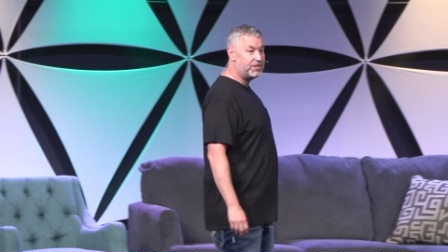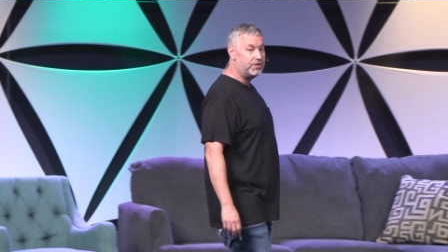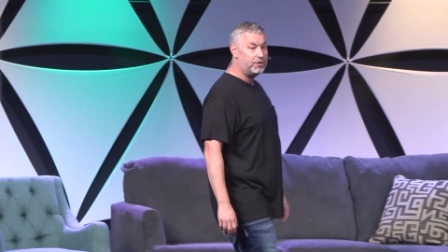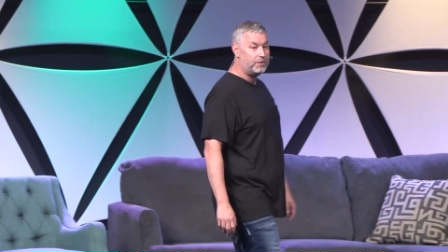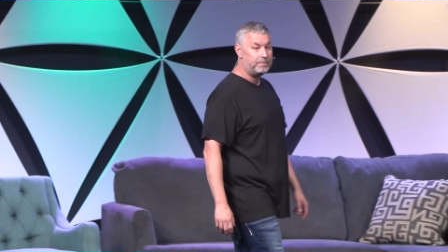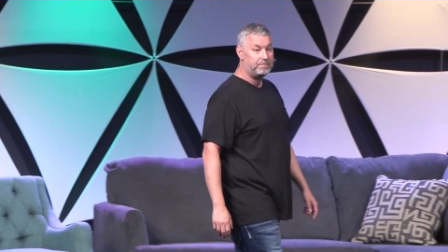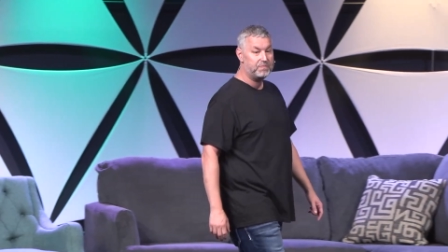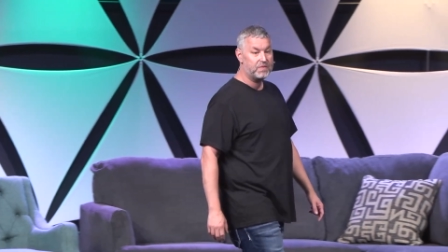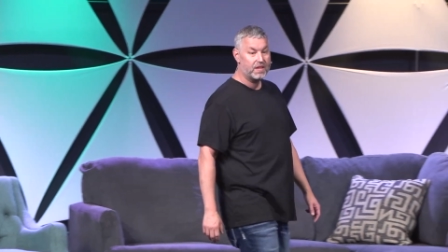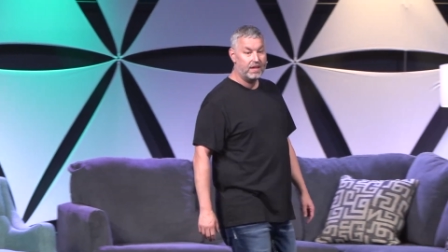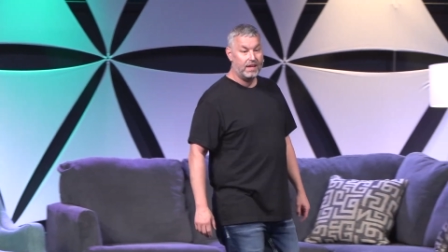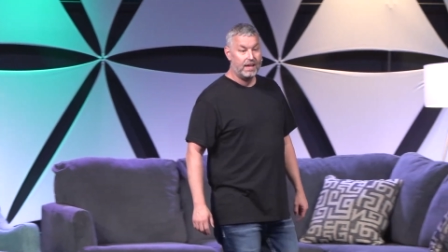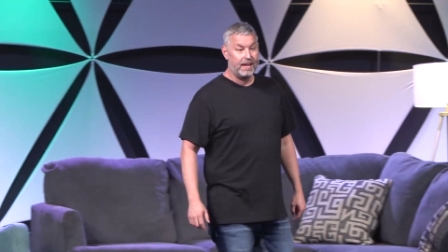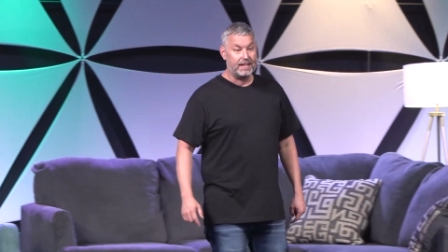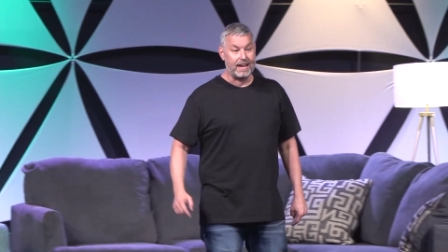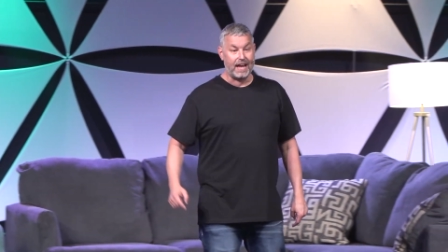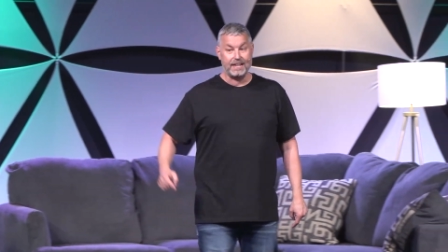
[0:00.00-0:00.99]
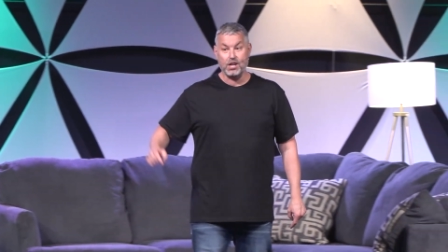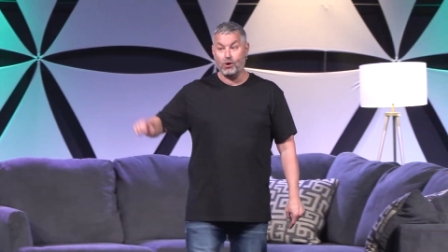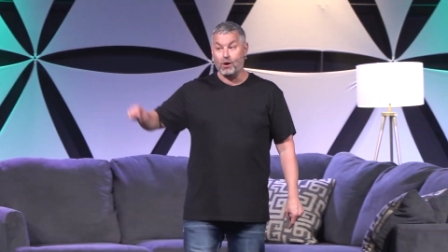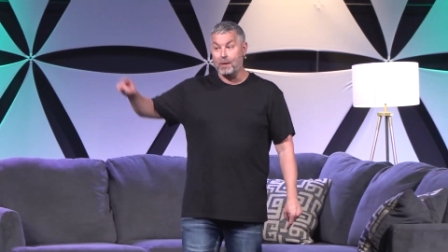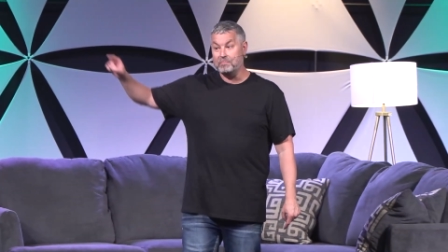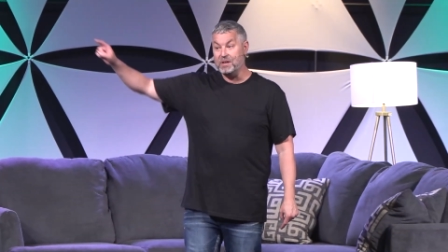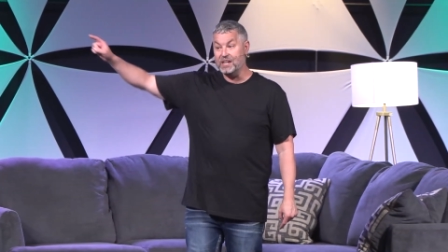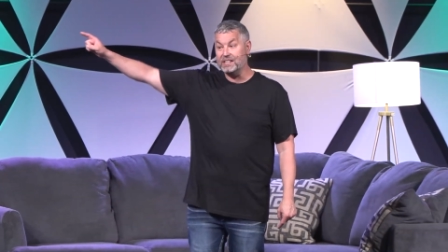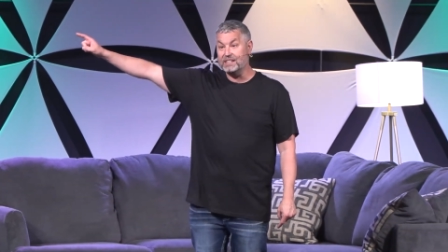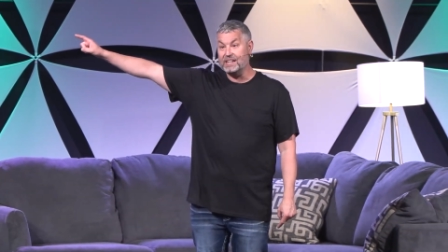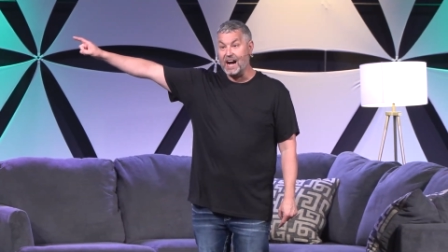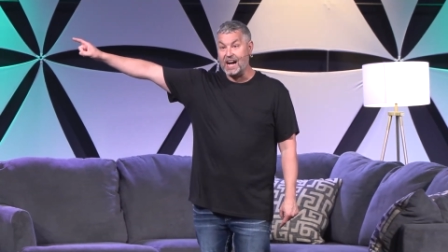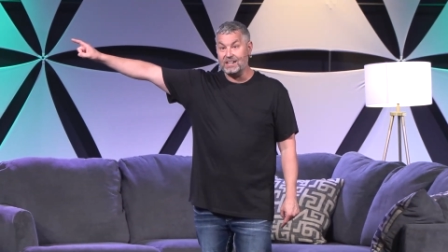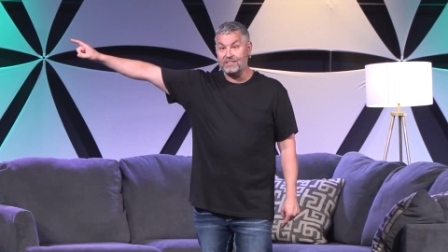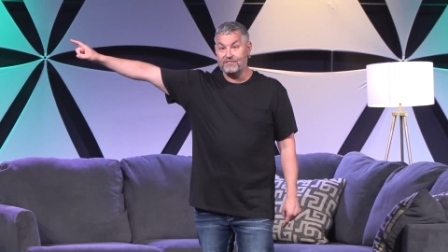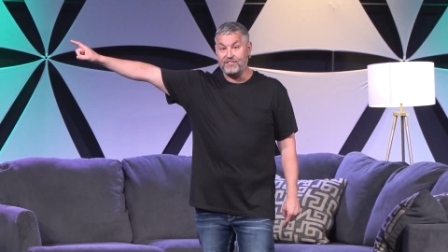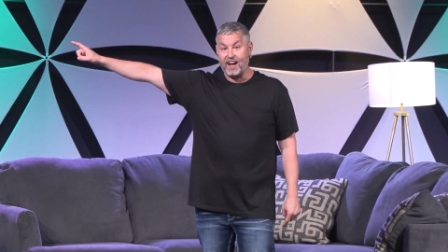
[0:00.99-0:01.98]
to, and I know I'm meeting
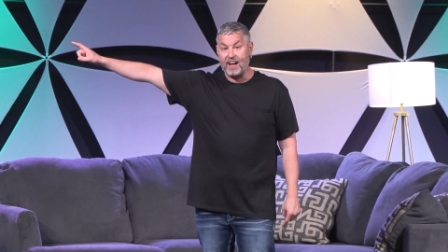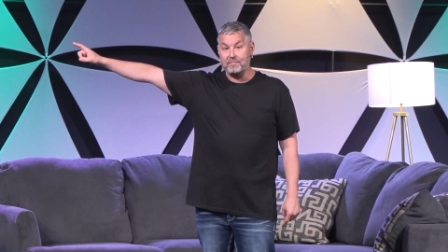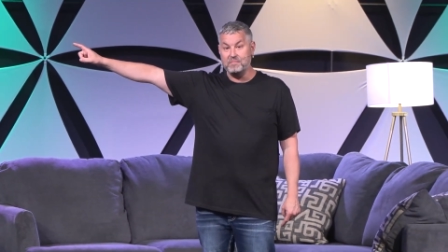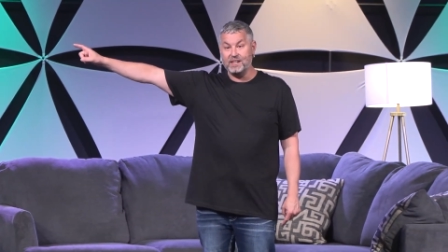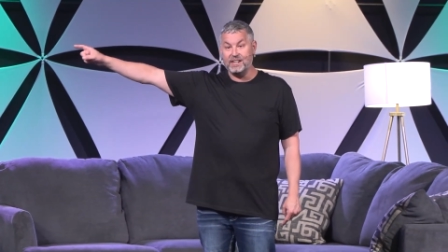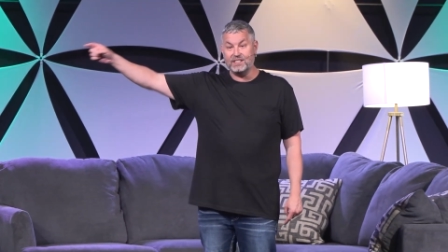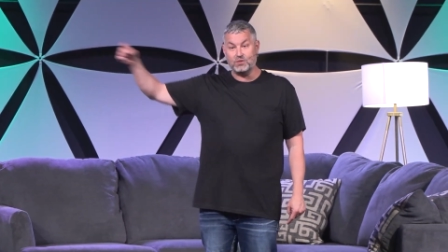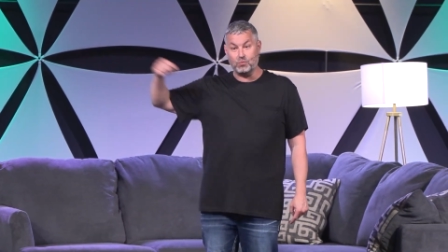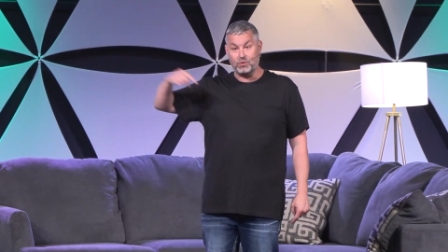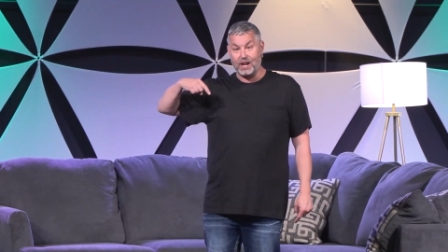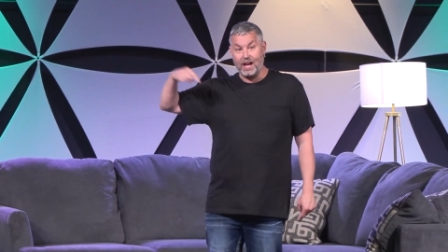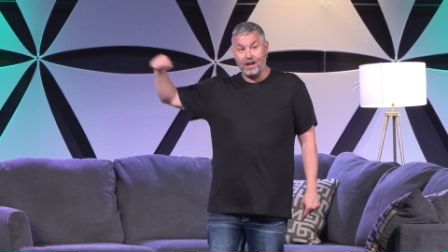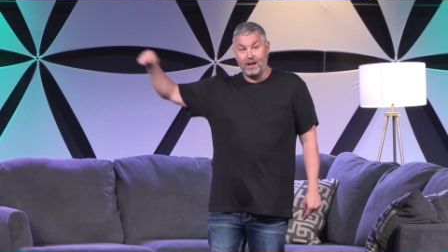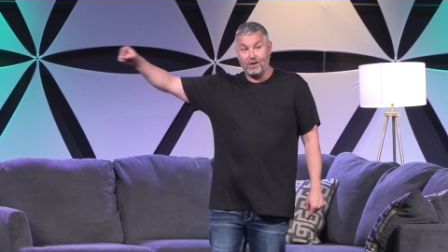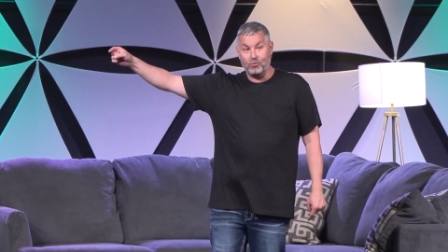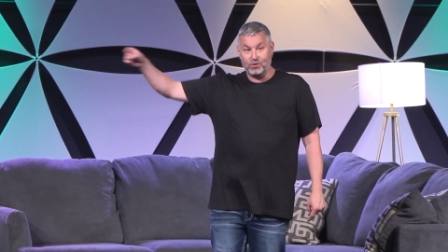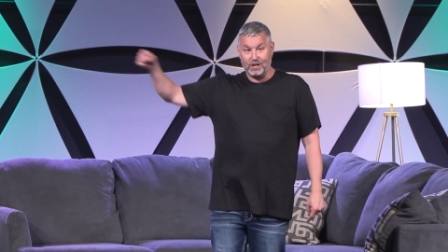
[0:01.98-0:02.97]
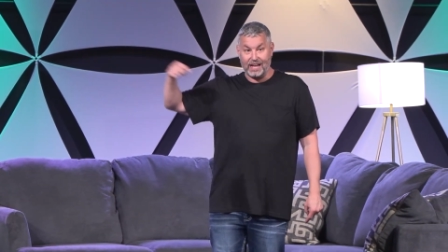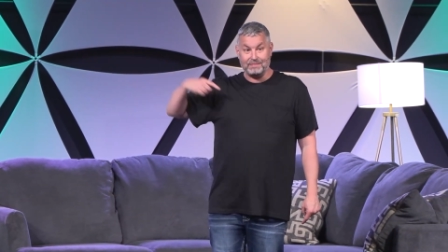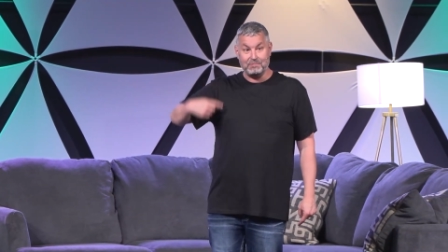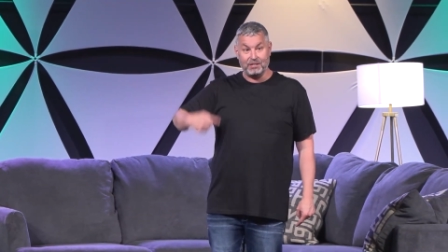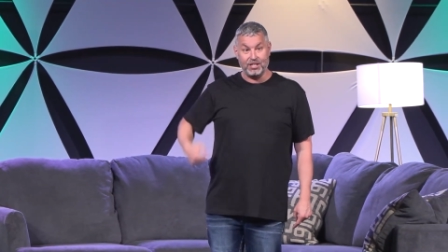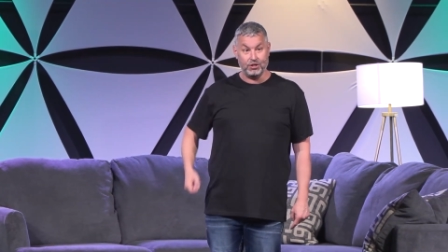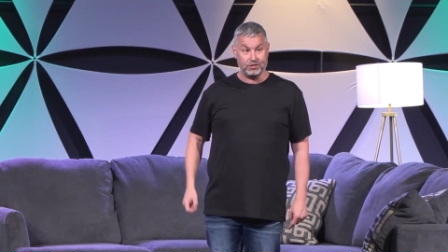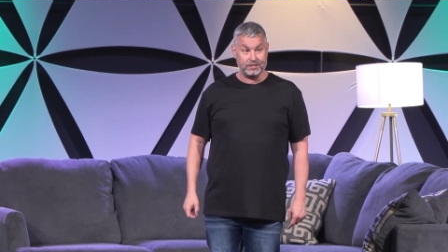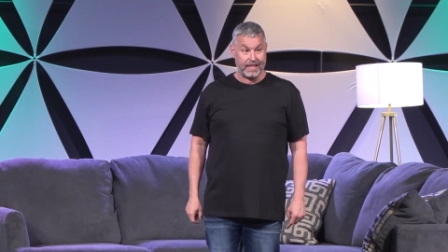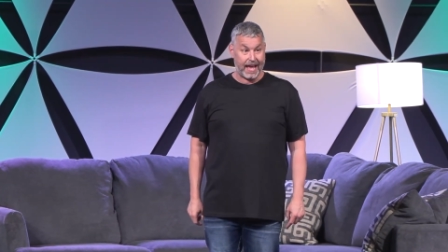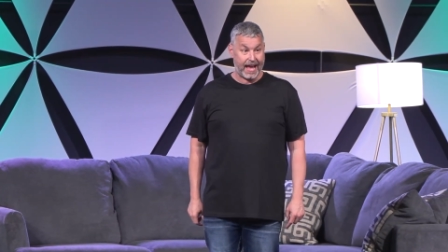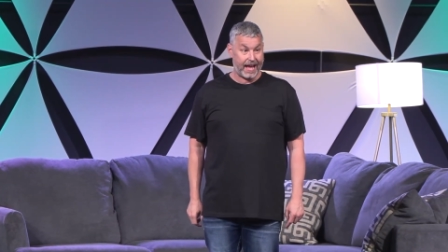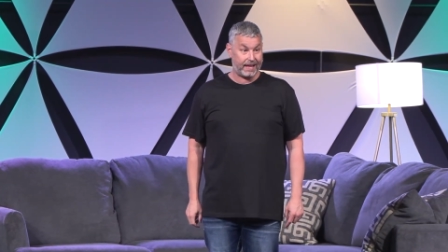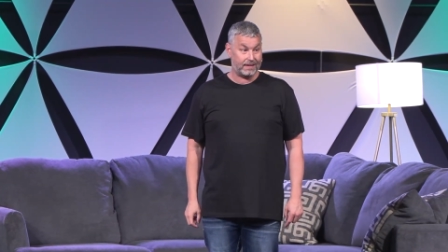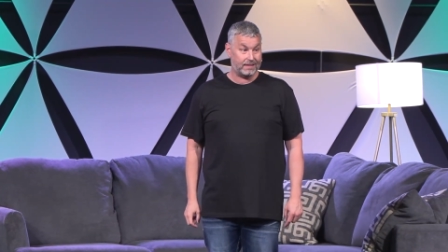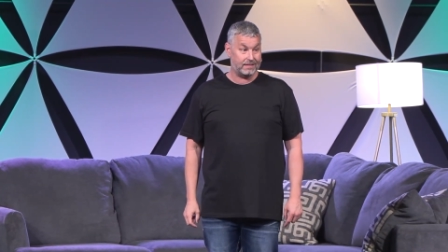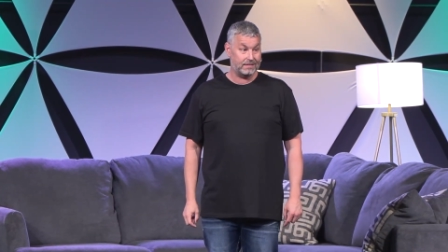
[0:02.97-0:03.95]
God in five minutes, would I, would I be doing
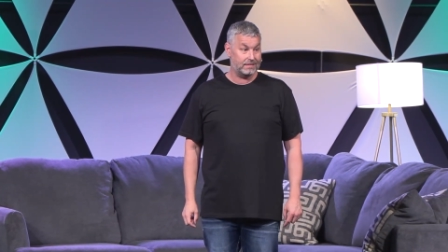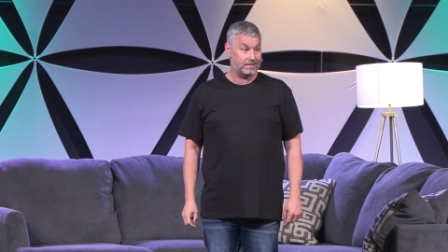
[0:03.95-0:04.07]
that?